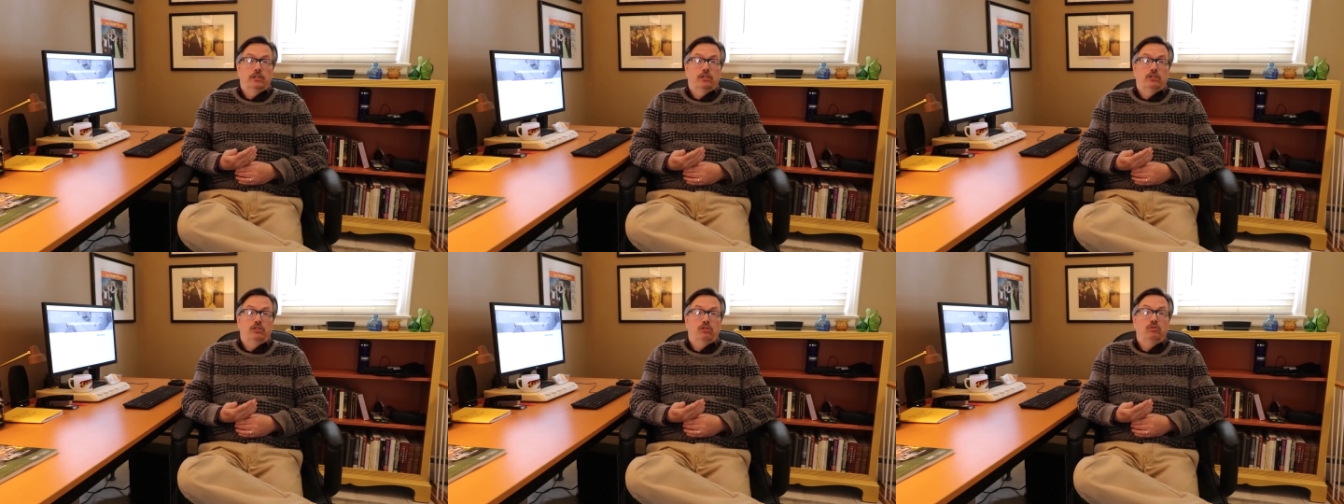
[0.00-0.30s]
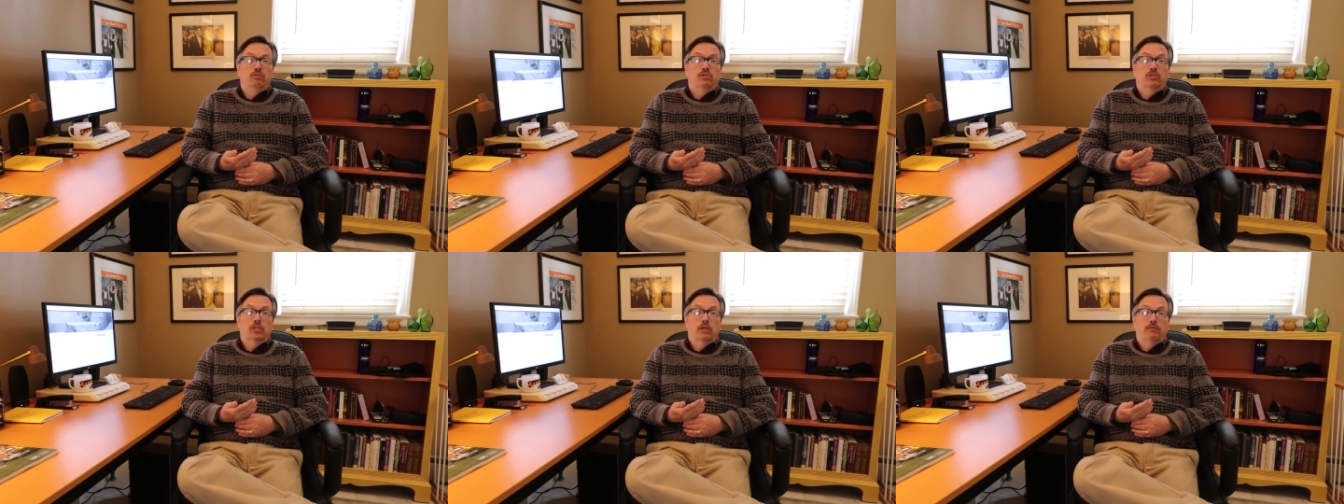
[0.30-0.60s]
the
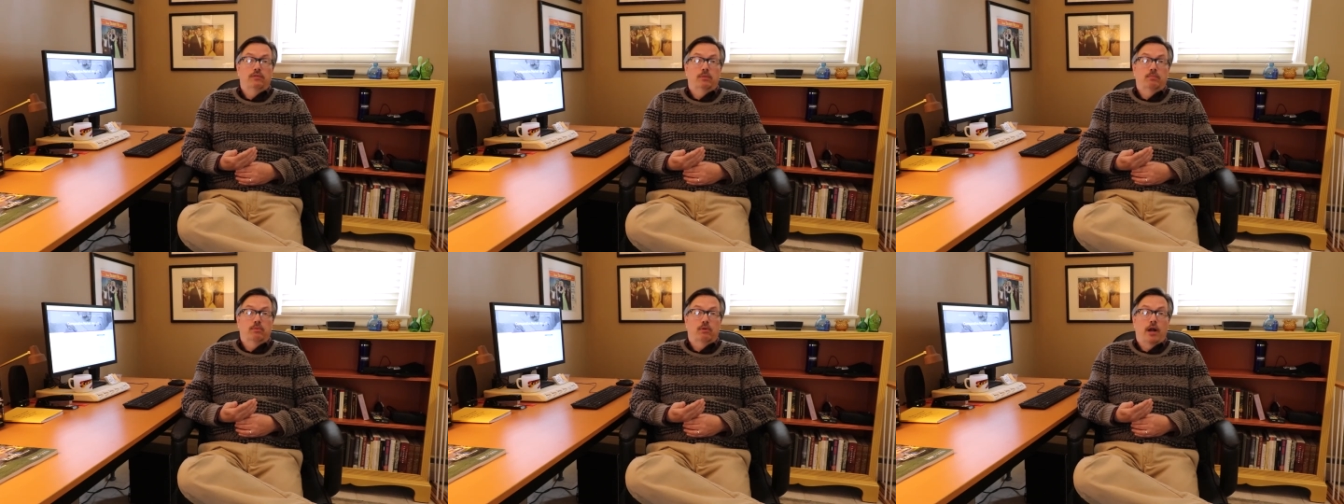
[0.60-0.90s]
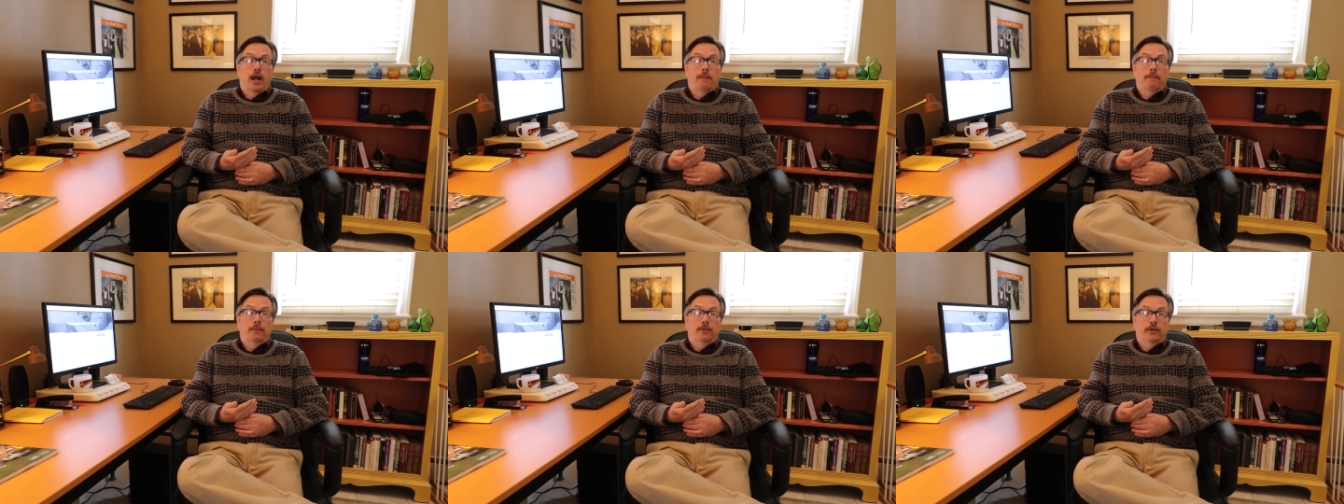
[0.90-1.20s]
use of the
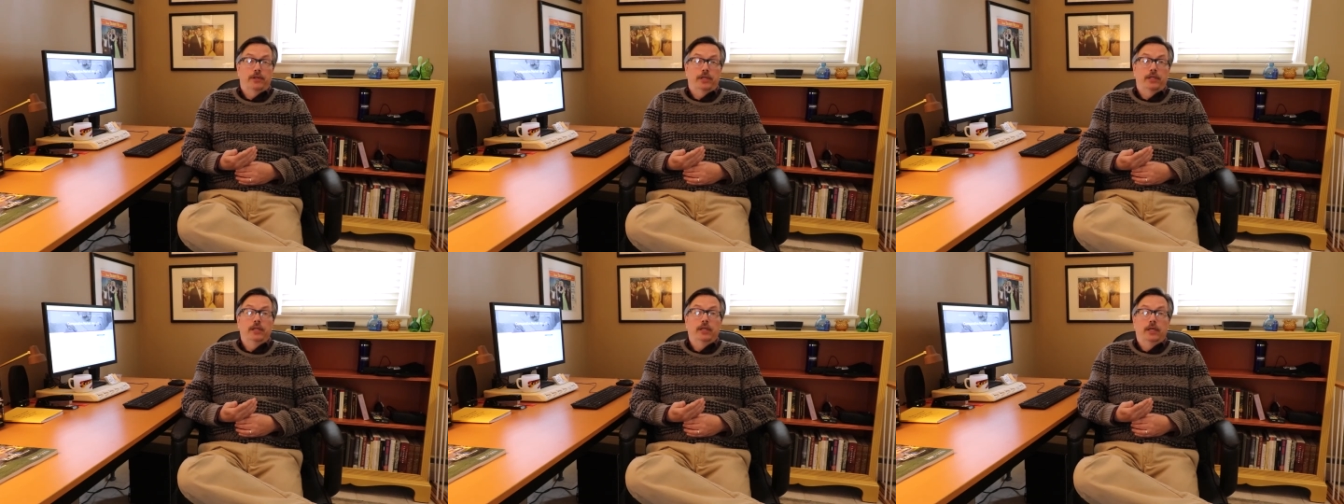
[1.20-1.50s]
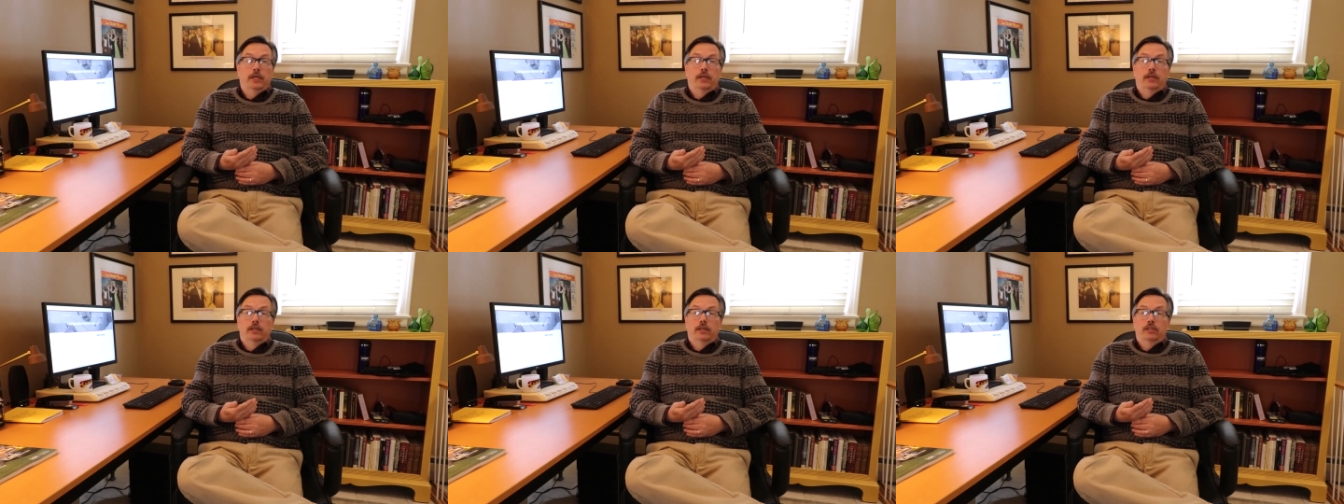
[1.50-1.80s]
property.
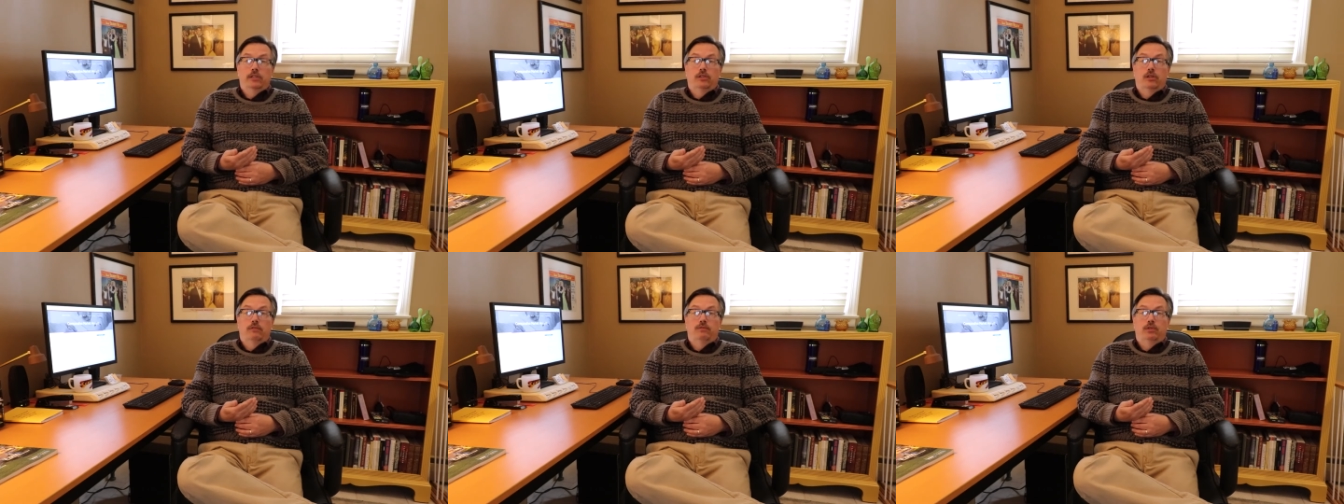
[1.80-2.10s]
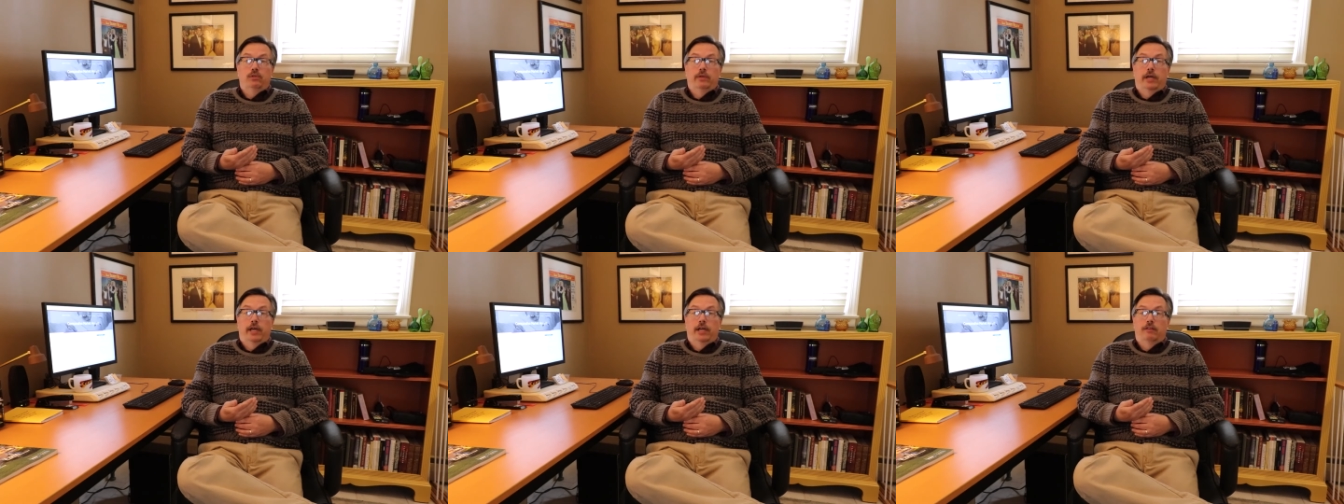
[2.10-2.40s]
If
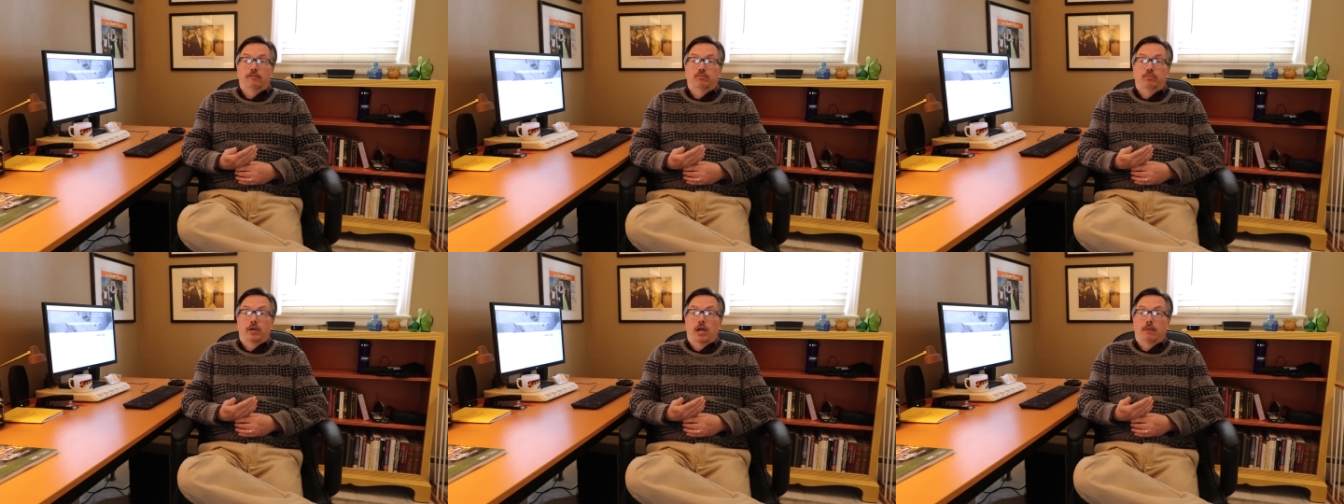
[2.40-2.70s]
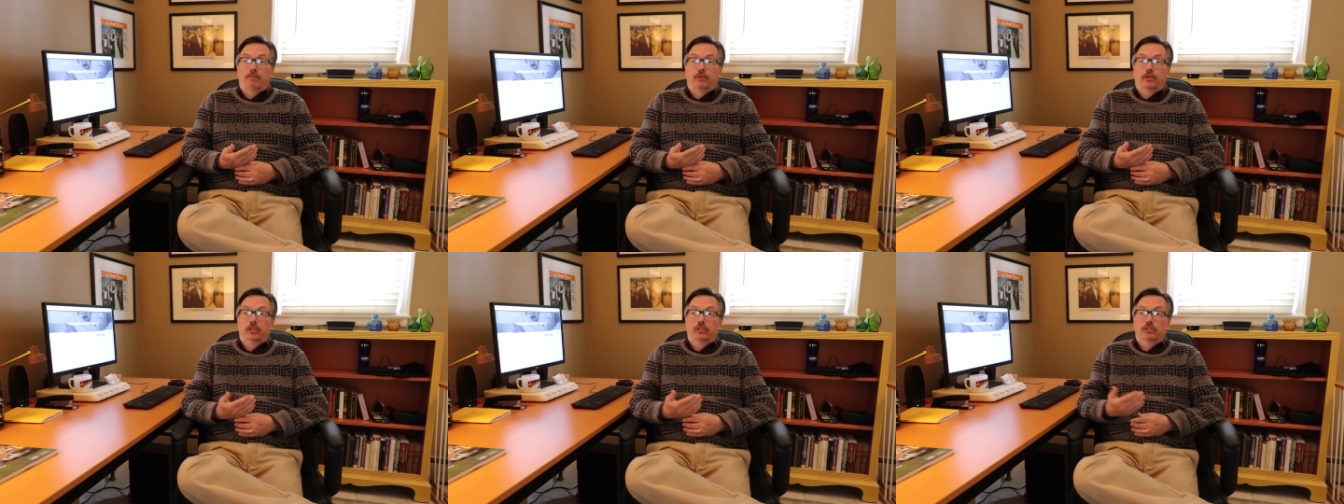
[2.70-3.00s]
you have
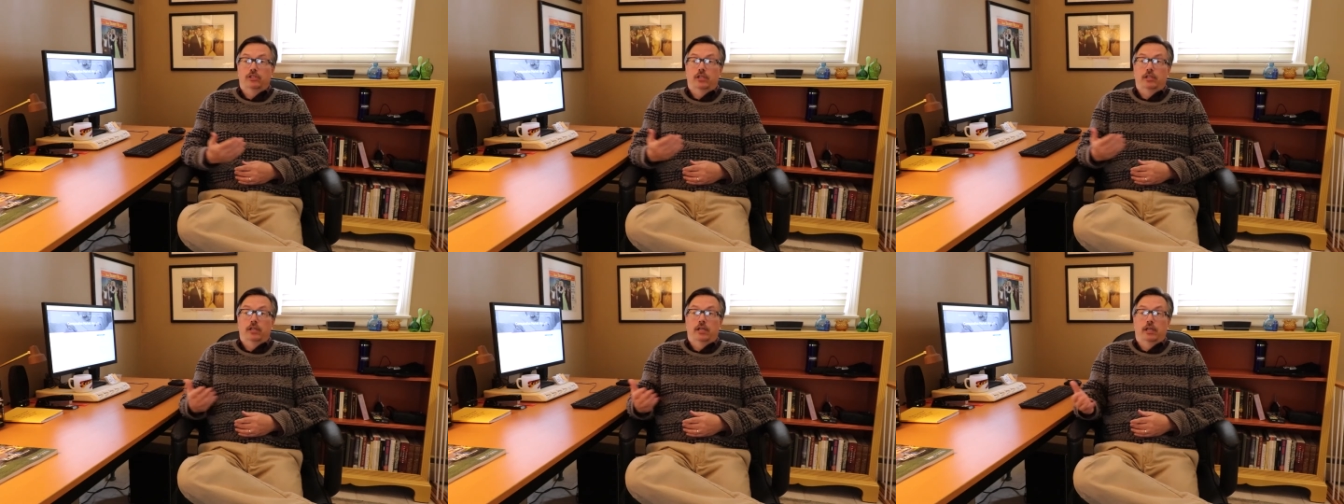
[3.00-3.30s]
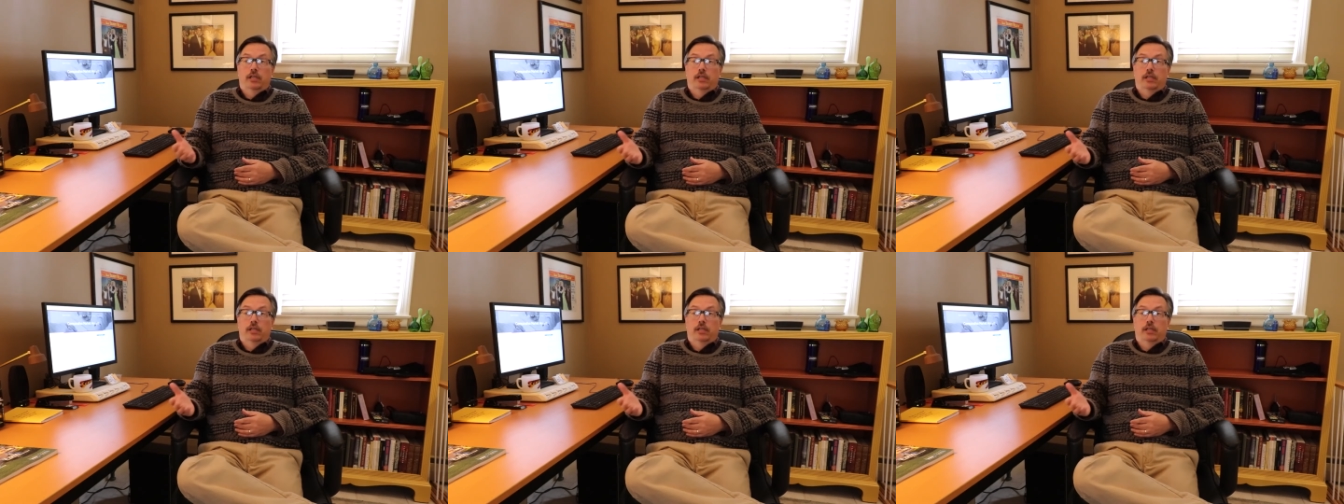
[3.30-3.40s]
properties that